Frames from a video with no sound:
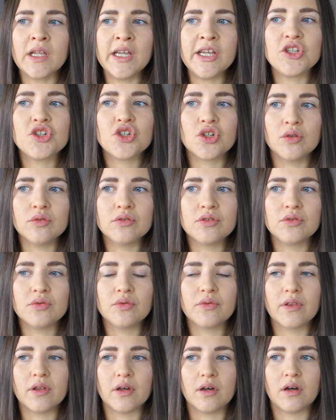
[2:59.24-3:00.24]
It shows
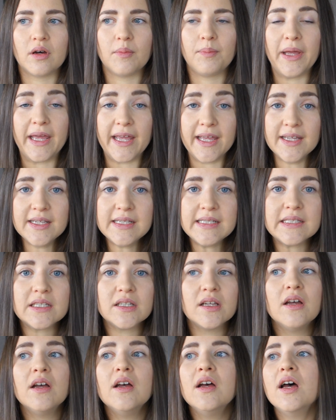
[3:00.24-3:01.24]
you the
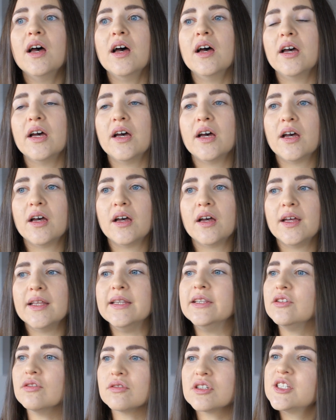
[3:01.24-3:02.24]
pace,
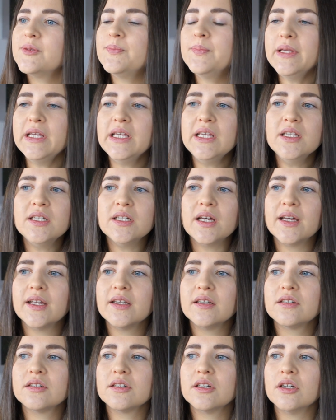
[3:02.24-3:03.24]
your speed,
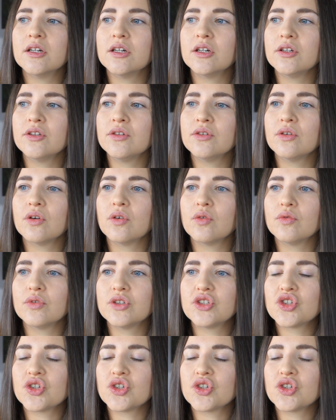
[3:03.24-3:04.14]
and it